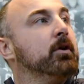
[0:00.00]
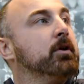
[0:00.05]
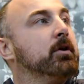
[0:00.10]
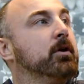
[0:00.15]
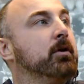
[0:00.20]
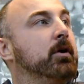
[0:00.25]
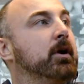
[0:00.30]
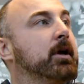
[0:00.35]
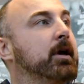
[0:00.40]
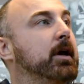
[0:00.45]
You
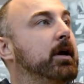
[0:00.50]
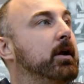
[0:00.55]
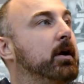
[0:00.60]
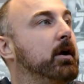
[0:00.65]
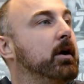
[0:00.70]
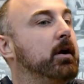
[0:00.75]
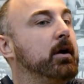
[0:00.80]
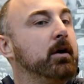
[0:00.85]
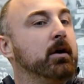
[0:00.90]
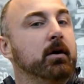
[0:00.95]
know, I
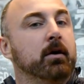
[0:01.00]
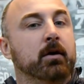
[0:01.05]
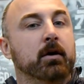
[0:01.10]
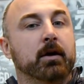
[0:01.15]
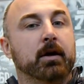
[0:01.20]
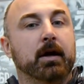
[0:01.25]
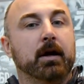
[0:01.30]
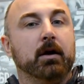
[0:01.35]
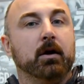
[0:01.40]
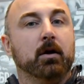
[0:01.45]

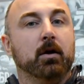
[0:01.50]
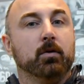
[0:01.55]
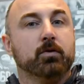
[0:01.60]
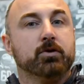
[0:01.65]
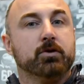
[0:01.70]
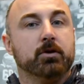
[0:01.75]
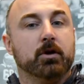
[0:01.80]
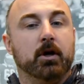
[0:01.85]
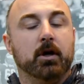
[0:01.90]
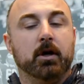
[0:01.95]
got
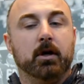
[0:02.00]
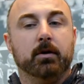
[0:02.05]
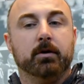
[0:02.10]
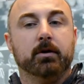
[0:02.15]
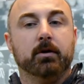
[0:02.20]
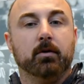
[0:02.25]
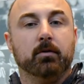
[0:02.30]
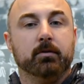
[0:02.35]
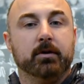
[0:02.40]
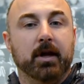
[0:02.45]
coach, you
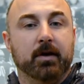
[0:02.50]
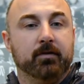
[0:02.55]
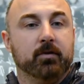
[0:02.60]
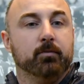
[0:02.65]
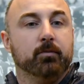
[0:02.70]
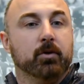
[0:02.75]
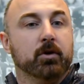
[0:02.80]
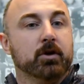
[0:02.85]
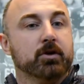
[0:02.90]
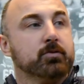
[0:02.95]
know,
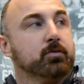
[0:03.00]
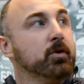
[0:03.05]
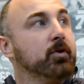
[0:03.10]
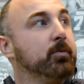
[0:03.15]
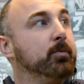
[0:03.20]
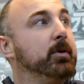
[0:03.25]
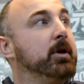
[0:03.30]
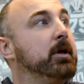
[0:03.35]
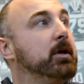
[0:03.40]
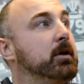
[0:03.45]
Devin Bush
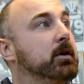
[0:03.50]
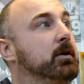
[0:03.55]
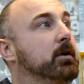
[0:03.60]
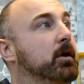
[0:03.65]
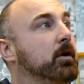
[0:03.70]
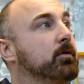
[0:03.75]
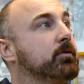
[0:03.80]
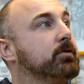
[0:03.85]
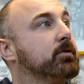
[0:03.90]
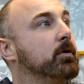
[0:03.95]
with me, you
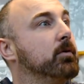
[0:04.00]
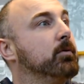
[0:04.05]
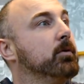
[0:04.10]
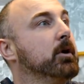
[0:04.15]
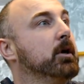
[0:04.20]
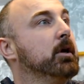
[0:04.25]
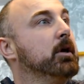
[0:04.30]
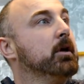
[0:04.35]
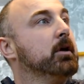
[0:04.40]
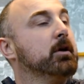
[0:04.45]
know, so,
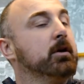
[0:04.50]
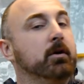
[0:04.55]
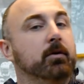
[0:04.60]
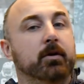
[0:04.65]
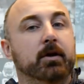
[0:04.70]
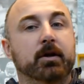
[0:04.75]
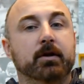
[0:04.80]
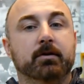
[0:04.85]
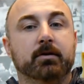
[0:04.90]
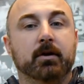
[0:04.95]
you know,
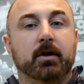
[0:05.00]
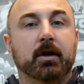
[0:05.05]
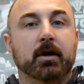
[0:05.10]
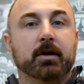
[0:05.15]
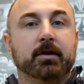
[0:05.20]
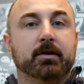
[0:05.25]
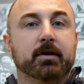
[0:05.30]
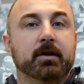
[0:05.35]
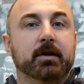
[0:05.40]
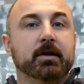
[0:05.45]

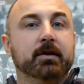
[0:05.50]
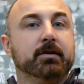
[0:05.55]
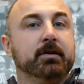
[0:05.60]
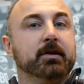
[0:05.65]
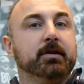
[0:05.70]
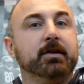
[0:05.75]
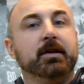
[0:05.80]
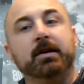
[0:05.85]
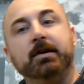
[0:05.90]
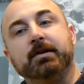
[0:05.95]
it's
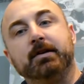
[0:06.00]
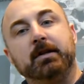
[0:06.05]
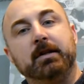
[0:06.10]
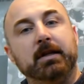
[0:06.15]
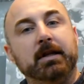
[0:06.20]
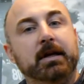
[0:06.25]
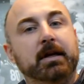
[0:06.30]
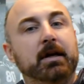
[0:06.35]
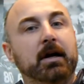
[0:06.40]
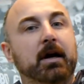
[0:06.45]
easy to
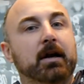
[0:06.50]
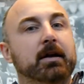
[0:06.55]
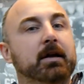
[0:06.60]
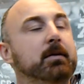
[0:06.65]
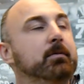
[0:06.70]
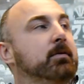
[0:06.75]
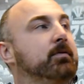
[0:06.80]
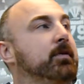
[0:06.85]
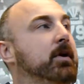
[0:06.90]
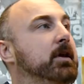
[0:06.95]
lean on
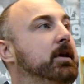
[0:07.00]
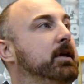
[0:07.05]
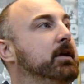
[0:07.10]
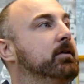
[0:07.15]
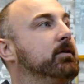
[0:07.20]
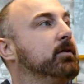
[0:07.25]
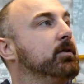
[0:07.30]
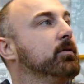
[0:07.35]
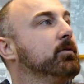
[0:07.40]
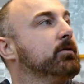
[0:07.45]
him if I
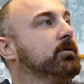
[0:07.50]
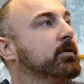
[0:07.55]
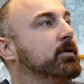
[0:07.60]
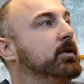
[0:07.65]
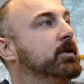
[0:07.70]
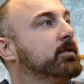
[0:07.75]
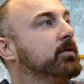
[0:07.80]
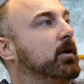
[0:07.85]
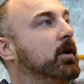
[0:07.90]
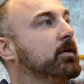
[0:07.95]
need to. So
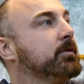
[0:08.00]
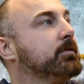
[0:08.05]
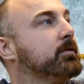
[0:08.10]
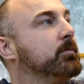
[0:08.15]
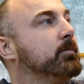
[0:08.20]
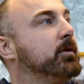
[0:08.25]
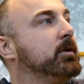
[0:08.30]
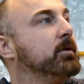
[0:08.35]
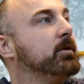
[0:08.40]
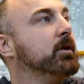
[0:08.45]
he's
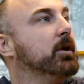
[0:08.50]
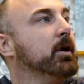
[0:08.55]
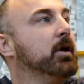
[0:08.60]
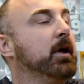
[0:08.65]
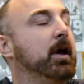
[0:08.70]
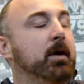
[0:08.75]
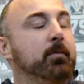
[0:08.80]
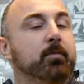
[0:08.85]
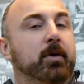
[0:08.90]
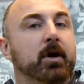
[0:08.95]
awesome
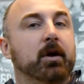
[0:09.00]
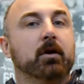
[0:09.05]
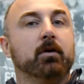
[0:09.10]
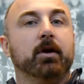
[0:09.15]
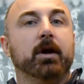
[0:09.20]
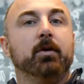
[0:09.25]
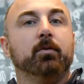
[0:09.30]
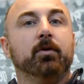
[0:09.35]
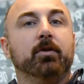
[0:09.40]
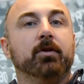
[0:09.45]
and been
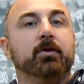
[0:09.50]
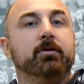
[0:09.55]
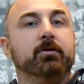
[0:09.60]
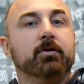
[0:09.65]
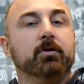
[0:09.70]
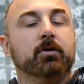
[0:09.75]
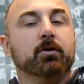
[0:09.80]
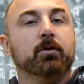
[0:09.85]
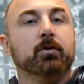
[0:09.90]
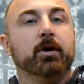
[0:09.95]
great with it
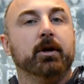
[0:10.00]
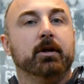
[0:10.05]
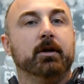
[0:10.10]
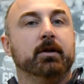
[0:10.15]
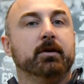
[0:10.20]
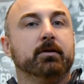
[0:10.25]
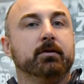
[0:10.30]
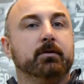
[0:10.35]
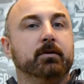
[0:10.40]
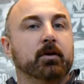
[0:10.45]
too. And
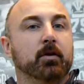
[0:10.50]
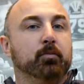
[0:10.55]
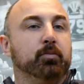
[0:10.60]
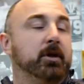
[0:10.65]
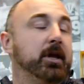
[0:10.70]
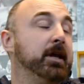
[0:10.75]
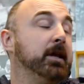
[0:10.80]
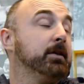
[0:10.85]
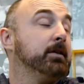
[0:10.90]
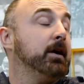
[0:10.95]
he's, you know,
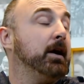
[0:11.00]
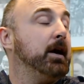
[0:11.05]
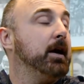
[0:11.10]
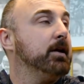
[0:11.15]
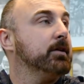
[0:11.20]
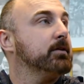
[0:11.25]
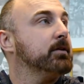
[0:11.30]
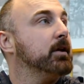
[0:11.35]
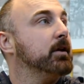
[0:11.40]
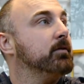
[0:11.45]
played at the
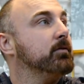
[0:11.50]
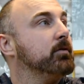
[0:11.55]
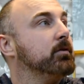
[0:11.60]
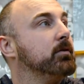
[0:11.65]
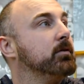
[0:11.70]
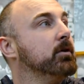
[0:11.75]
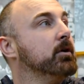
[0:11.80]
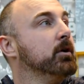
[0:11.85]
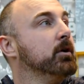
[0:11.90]
highest level.